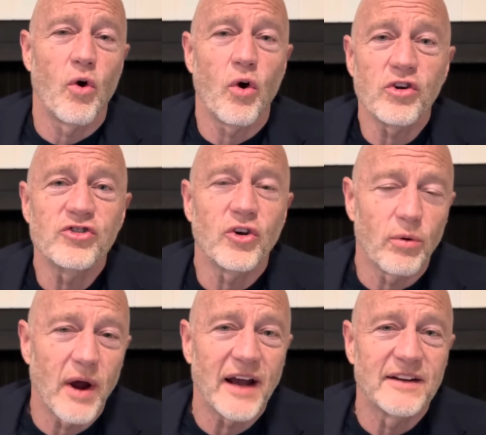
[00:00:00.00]
course
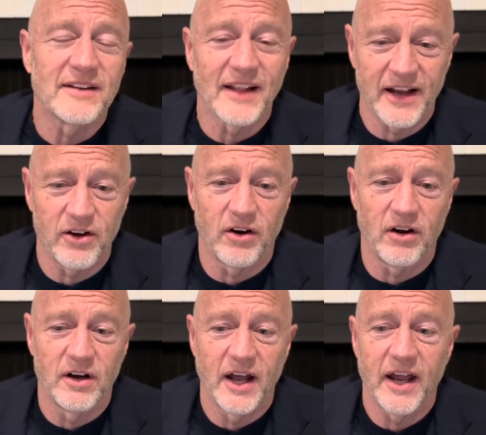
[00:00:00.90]
correct
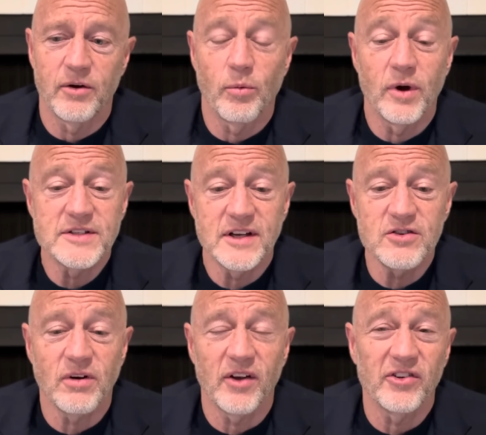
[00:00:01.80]
later. And what's
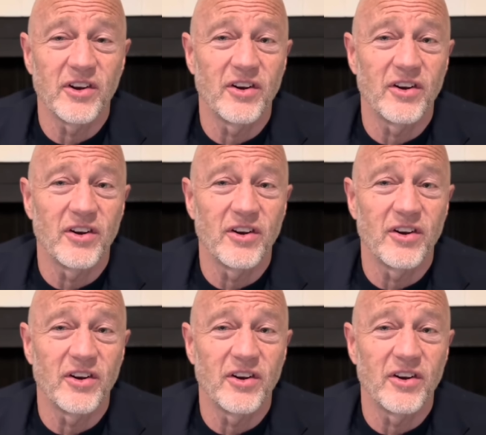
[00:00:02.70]
interesting